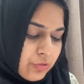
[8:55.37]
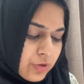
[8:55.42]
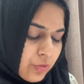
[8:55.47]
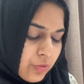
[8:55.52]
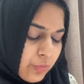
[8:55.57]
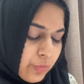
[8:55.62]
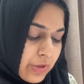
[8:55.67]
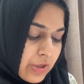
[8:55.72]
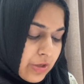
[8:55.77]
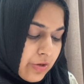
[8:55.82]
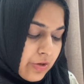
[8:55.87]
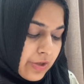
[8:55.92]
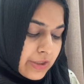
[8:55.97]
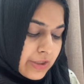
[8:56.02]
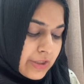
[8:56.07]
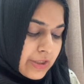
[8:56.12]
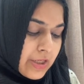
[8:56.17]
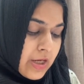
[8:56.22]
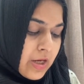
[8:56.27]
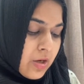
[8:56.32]
So we
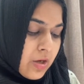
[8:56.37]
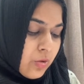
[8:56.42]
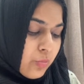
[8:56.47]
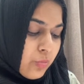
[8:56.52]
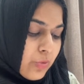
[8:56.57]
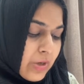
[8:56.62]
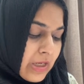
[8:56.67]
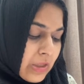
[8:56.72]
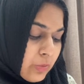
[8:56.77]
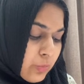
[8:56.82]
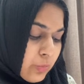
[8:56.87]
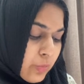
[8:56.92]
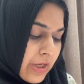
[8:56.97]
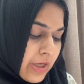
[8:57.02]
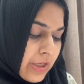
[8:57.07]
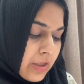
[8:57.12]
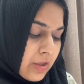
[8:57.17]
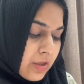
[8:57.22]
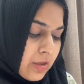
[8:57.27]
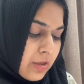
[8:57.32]
got
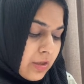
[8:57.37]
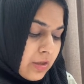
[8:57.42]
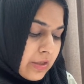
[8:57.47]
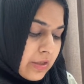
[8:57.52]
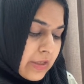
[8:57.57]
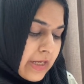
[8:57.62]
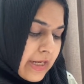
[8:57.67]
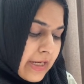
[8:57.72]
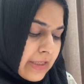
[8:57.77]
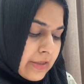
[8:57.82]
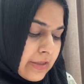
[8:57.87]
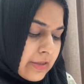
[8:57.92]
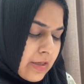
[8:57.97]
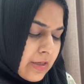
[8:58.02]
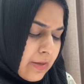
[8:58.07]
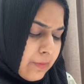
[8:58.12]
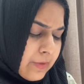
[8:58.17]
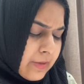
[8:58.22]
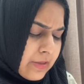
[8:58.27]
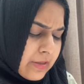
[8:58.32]

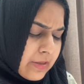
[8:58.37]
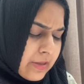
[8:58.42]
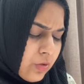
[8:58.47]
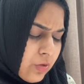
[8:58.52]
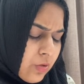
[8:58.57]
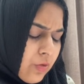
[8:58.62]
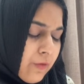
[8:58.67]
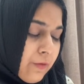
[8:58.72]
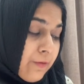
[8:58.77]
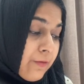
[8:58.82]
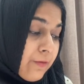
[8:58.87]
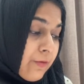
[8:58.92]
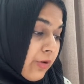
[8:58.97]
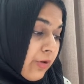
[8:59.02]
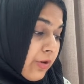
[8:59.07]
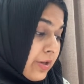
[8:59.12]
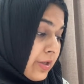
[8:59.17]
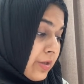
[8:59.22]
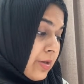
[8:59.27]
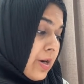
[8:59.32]
11,800
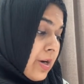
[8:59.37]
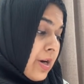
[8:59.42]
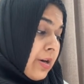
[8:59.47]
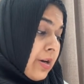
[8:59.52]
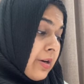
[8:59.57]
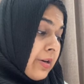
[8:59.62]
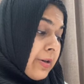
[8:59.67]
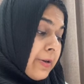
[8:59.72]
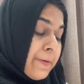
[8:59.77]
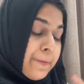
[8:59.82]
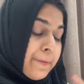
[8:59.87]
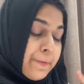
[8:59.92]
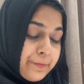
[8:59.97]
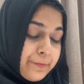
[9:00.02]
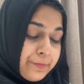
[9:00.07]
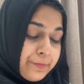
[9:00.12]
for our